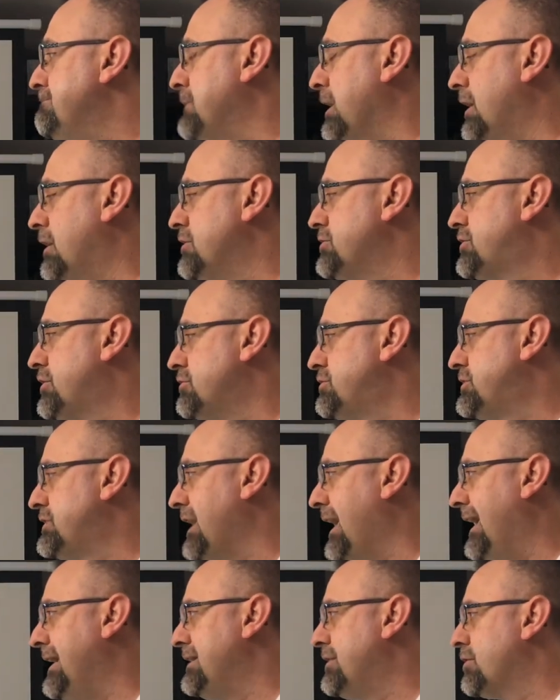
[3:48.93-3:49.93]
they also
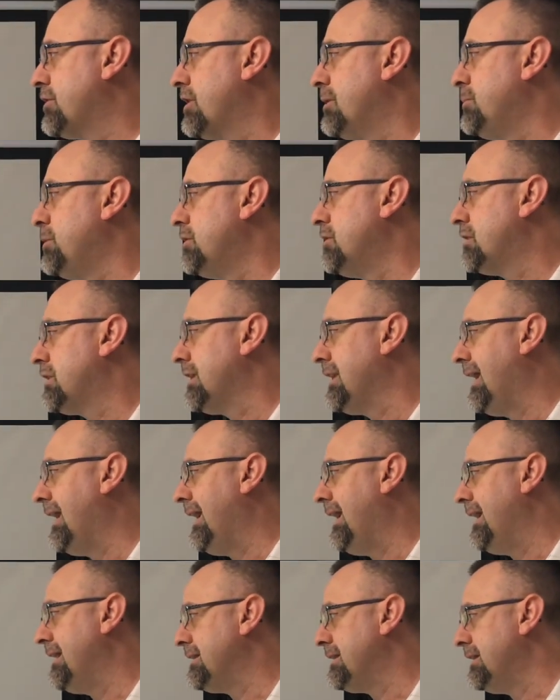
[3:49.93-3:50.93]
said they're going to be looking
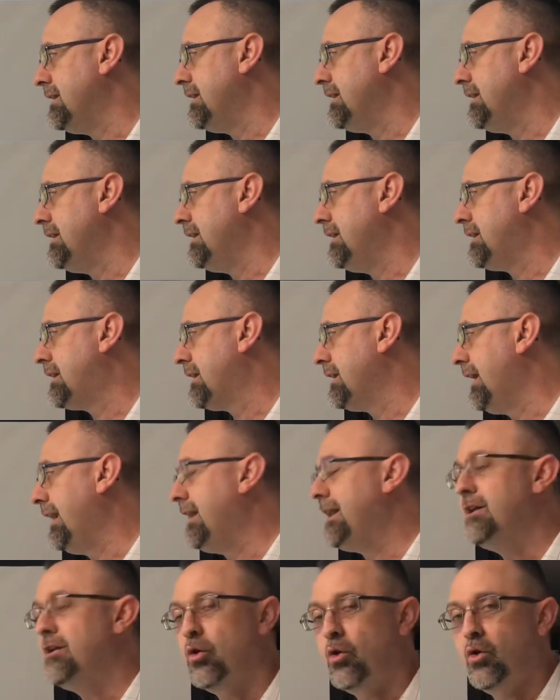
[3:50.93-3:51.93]
at the
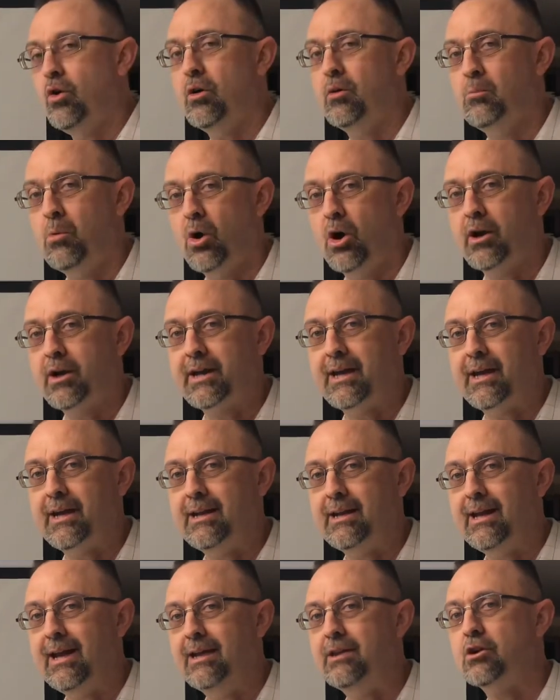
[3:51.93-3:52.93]
Canadian oil
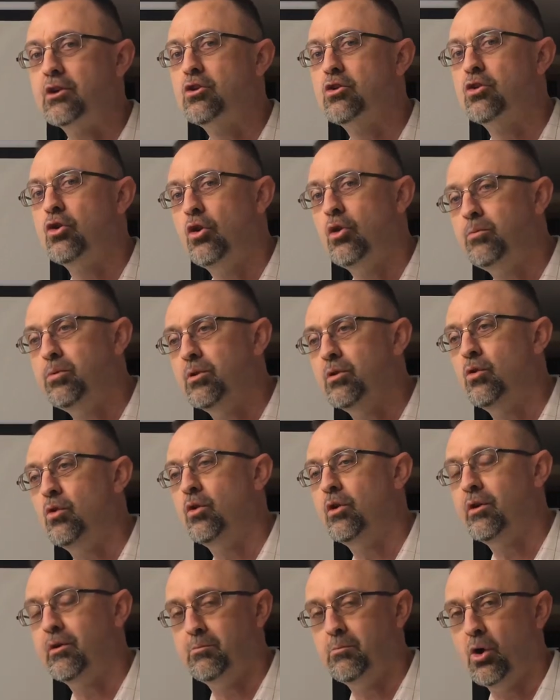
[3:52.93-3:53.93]
market and the global
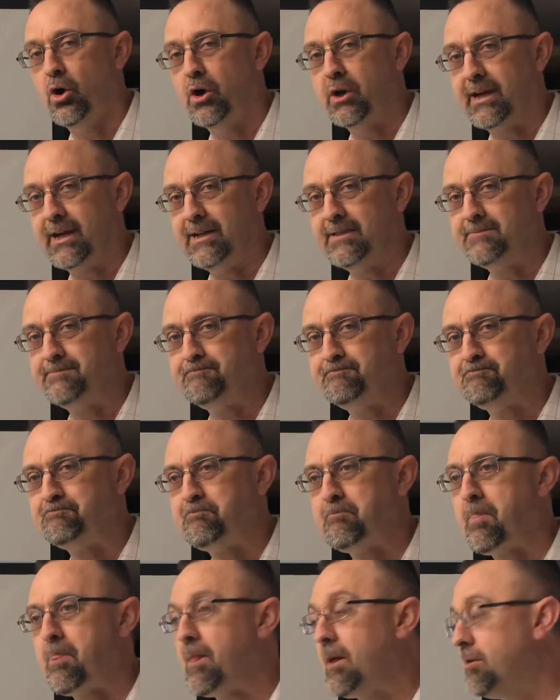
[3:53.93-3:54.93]
oil market.
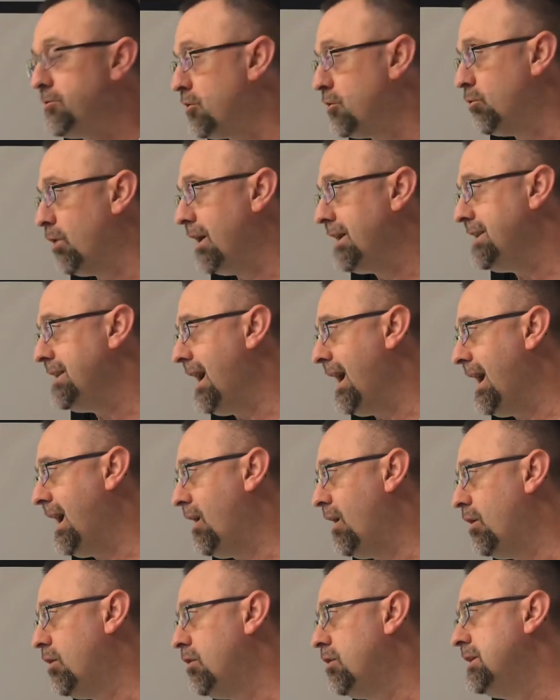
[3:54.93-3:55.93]
So right
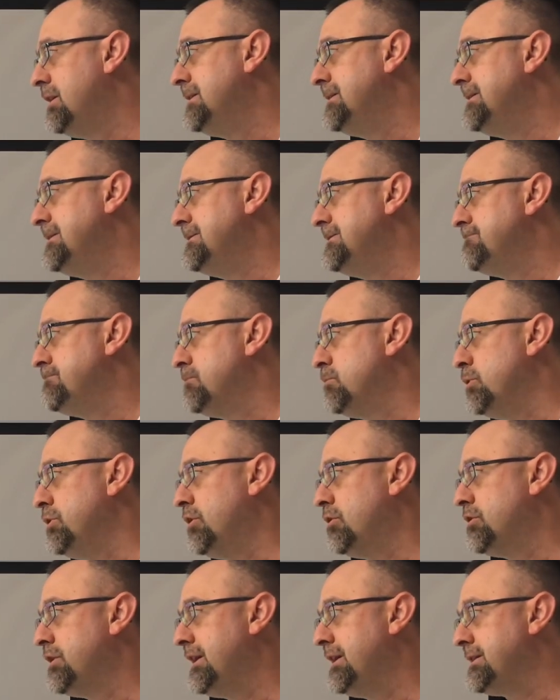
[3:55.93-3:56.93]
now, we
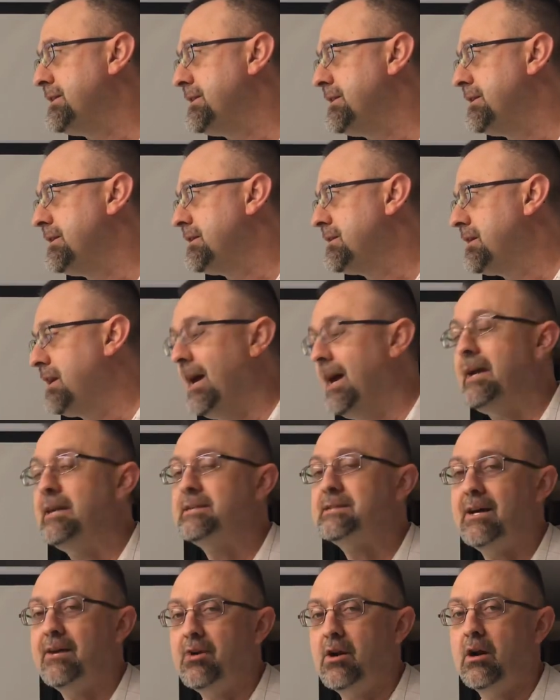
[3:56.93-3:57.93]
know that
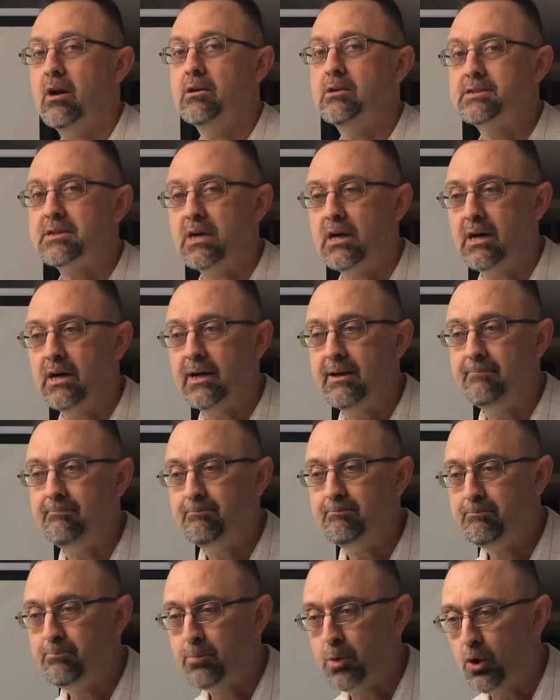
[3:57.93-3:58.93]
Canada's having a hard
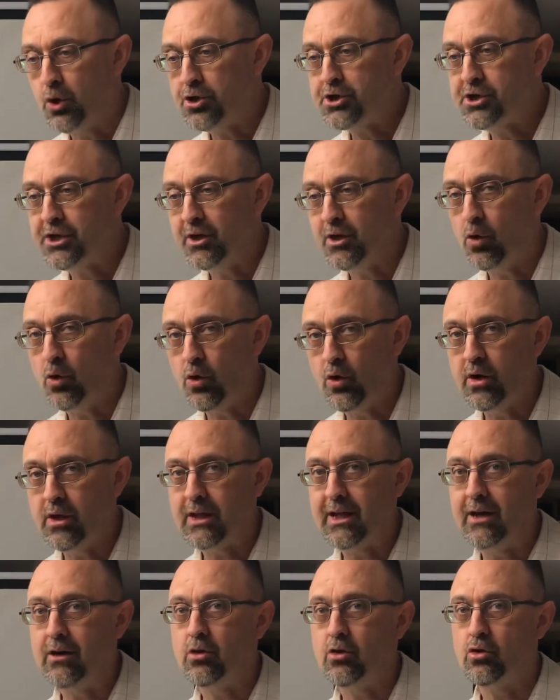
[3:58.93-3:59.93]
time pushing
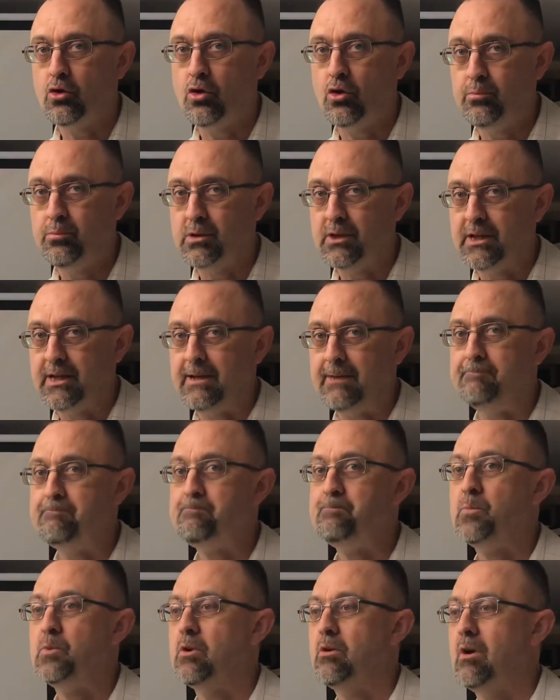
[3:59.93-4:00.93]
oil out globally.
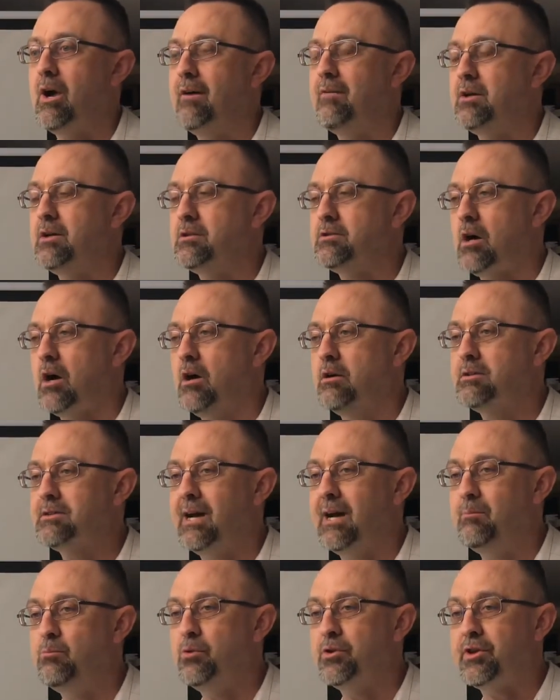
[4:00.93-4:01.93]
They're having a hard
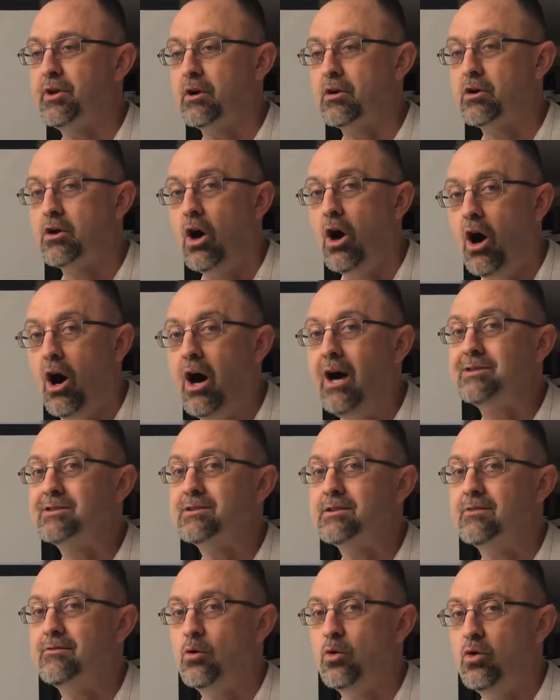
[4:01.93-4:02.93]
time with our
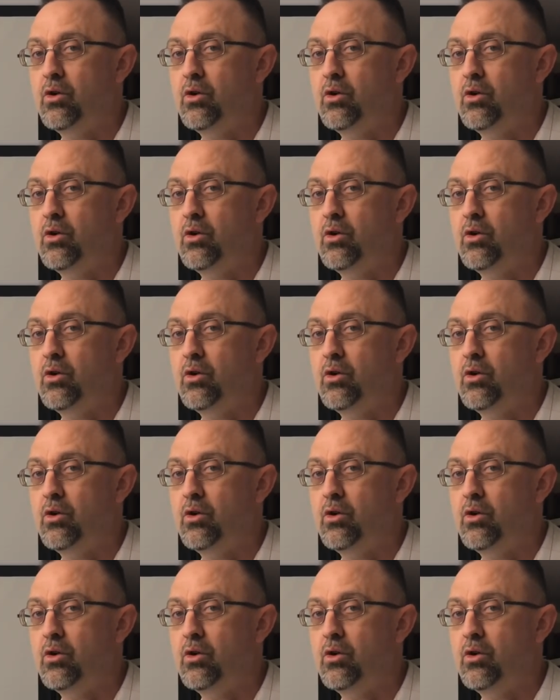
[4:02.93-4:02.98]
cost of